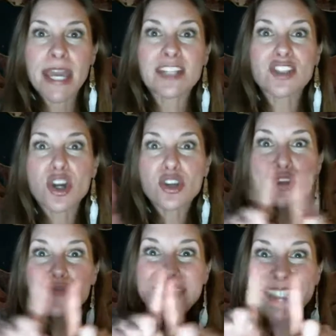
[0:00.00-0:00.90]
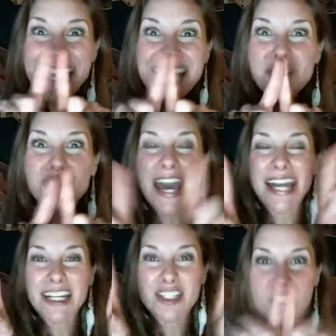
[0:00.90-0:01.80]
And so you've
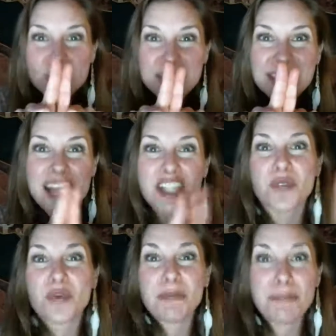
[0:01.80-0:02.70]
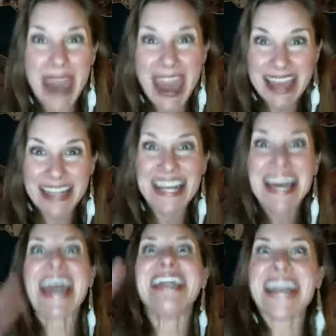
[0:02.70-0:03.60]
got an association with pain
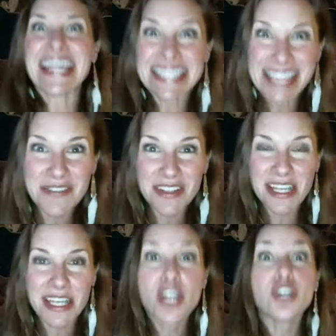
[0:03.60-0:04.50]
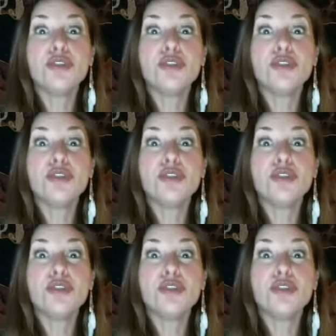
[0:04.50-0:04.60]
and negativity.